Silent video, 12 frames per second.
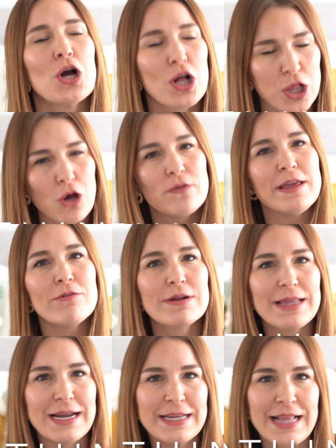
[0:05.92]
clothing
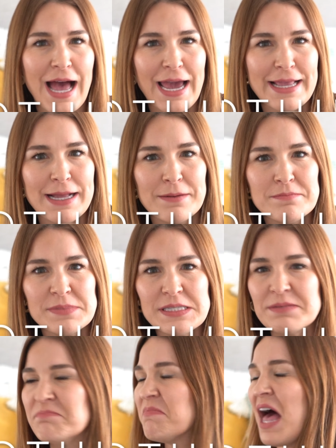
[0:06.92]
related
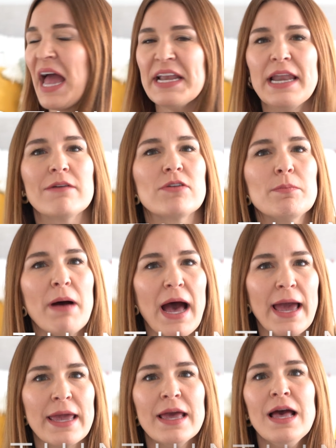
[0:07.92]
items I never
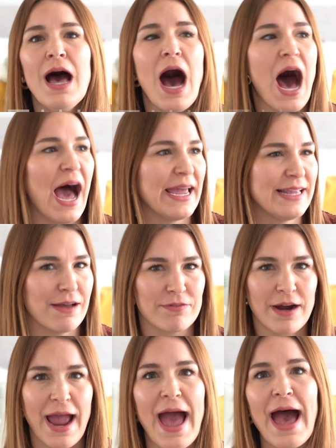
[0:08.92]
buy. I
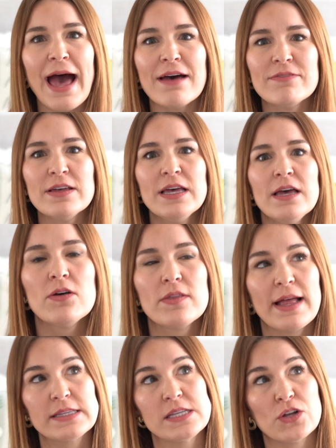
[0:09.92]
never have.
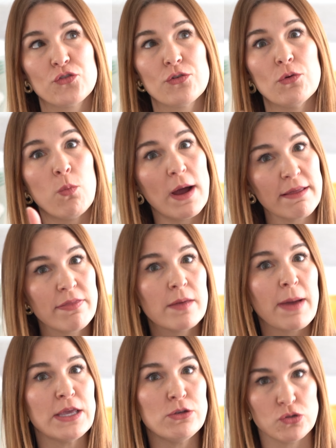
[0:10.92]
That's not true. One of
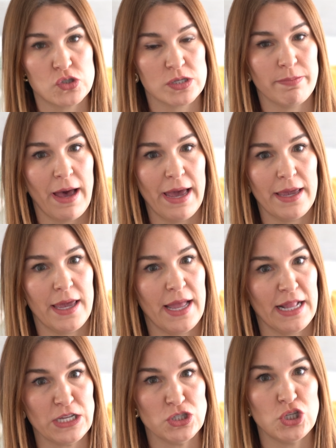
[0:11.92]
them I used to buy
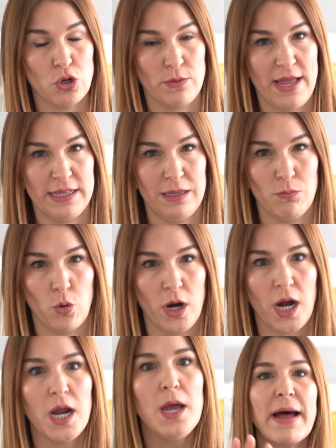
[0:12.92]
and I don't
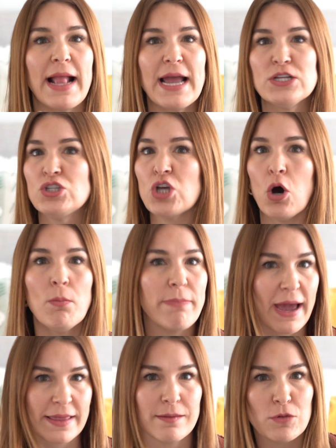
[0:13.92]
anymore. But I don't
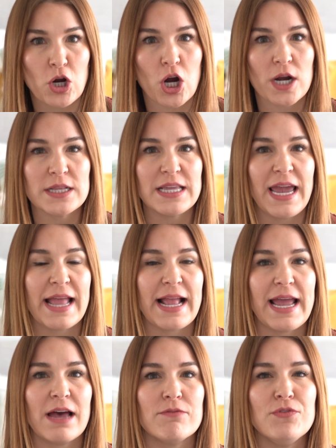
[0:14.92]
buy them currently and I
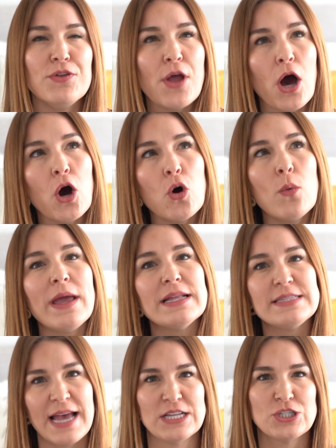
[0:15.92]
have no
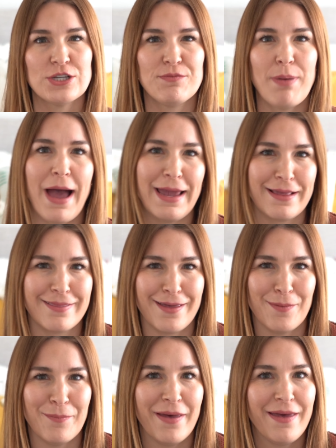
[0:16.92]
intention of buying
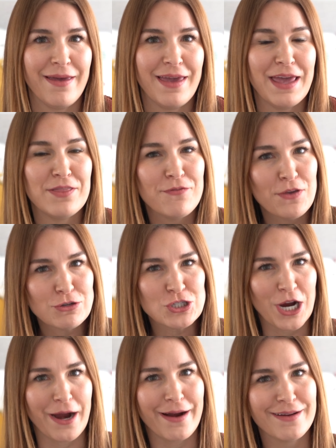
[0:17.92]
them in the
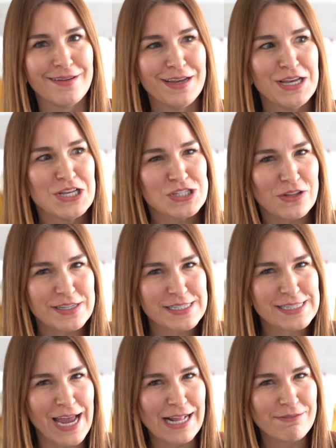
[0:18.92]
future. So
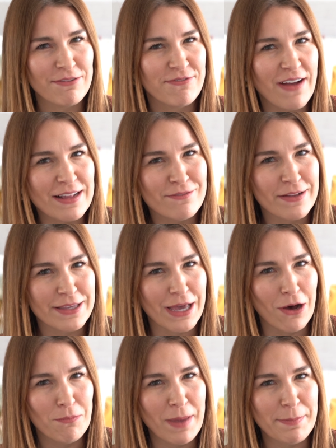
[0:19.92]
this is kind of a fun
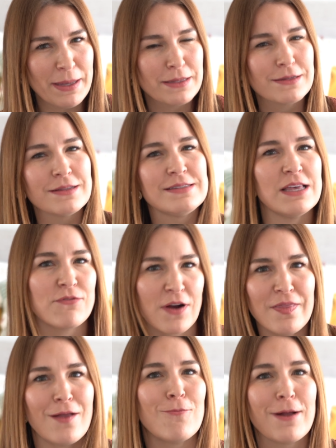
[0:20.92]
video, maybe a little
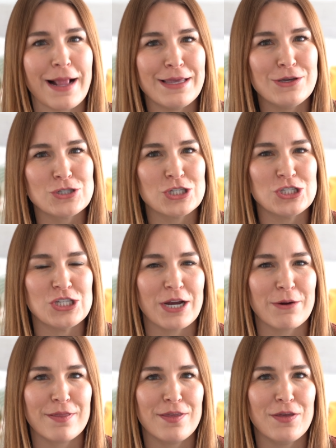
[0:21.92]
different than what I usually
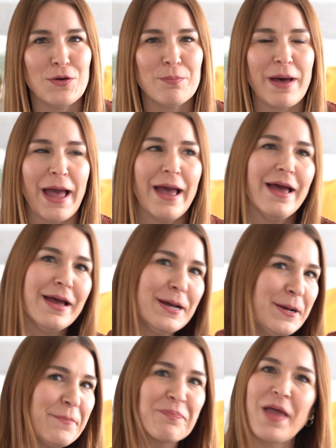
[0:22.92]
share with you, but
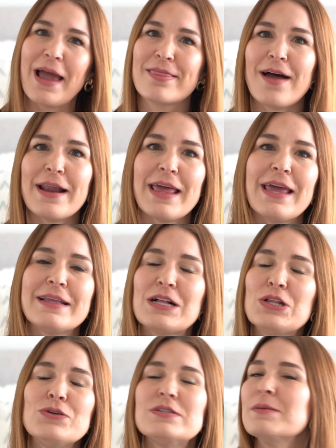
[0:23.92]
I thought it
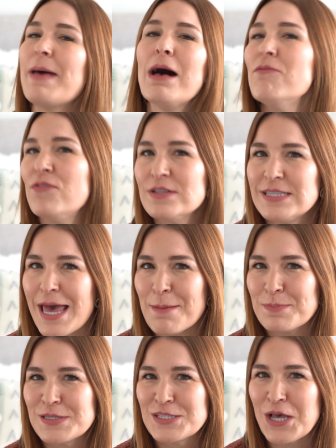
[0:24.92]
includes some helpful
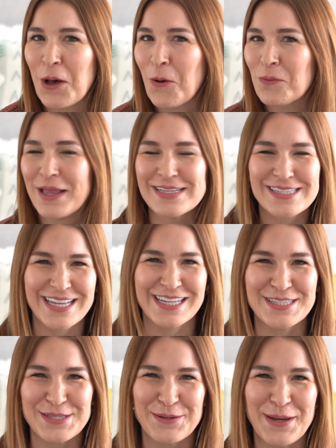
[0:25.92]
tips. So let's get
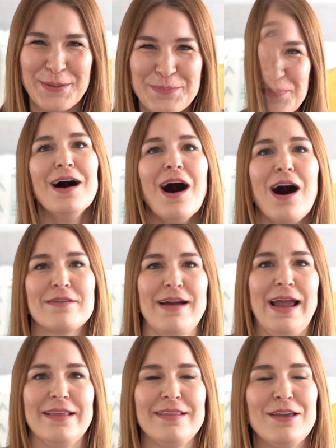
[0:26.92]
into it. All
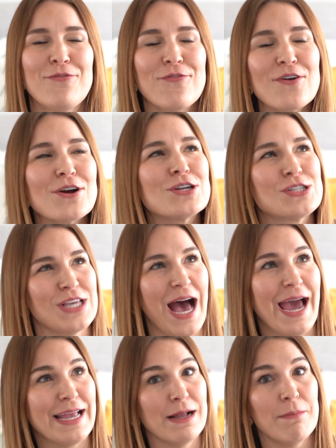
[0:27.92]
right, the first
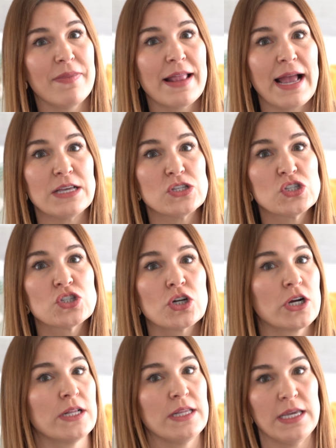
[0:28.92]
item that I
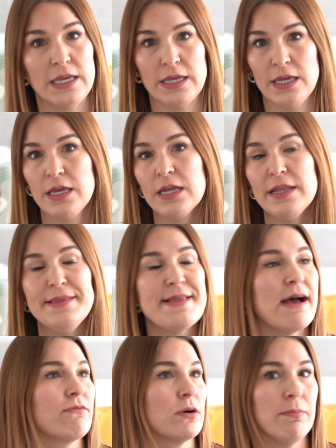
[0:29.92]
certainly
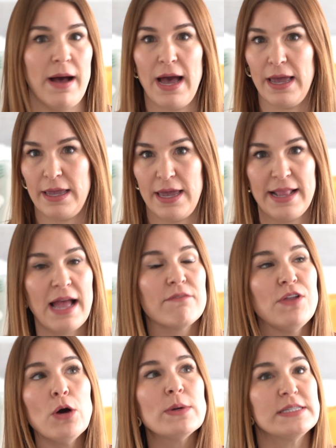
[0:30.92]
never buy and have
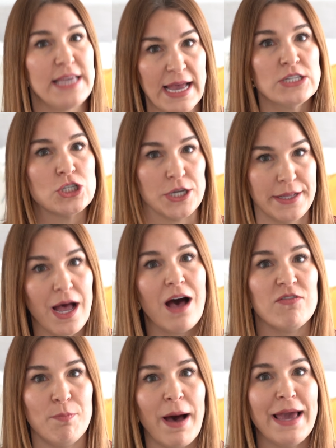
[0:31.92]
no intention
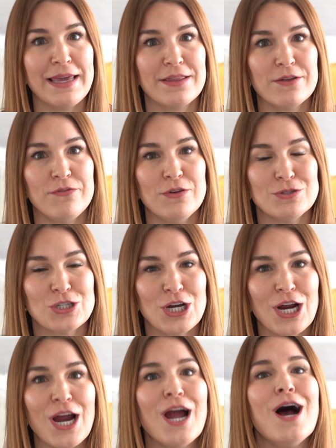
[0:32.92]
of buying in the
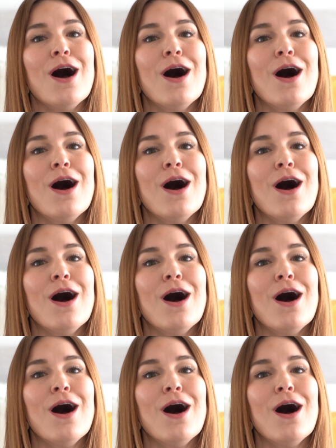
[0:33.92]
future